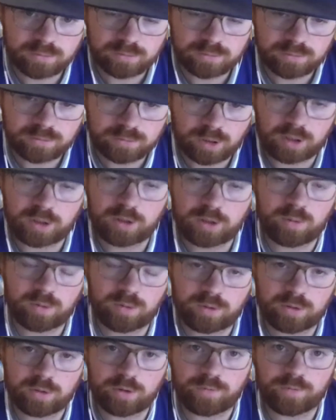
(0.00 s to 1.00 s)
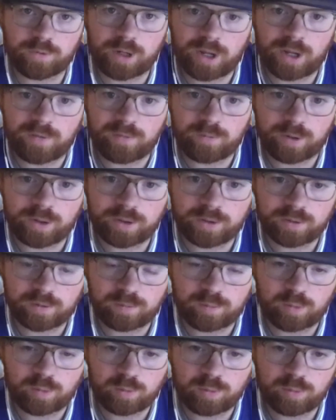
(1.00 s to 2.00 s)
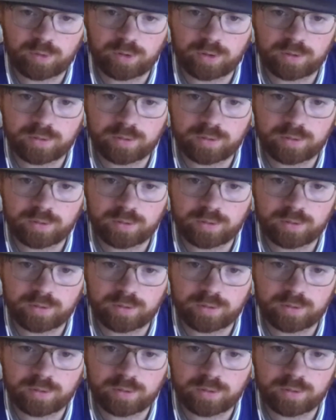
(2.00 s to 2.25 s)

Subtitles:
I know we're a little over halfway at this point, but